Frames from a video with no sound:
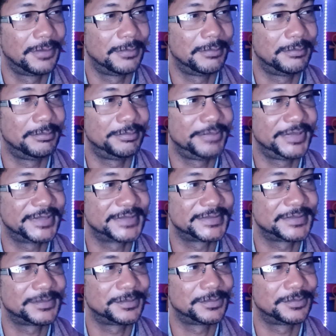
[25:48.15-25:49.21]
because
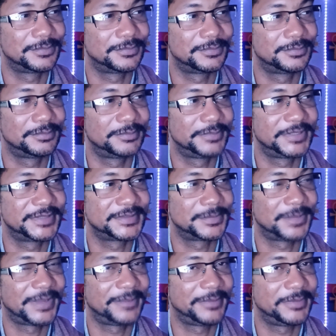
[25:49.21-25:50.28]
some
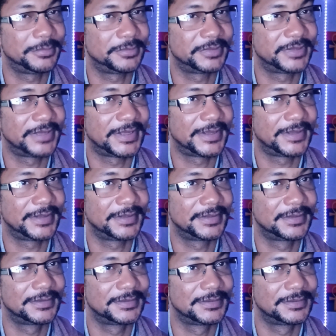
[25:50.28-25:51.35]
white people are dying,
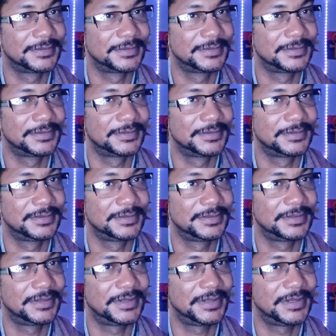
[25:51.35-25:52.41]

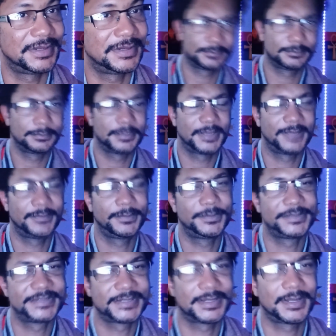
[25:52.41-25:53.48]
and everyone's
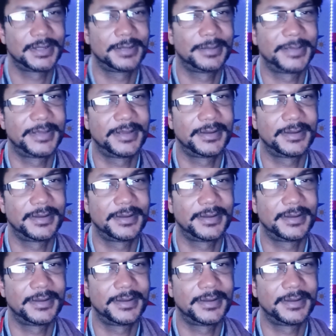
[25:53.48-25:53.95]
talking about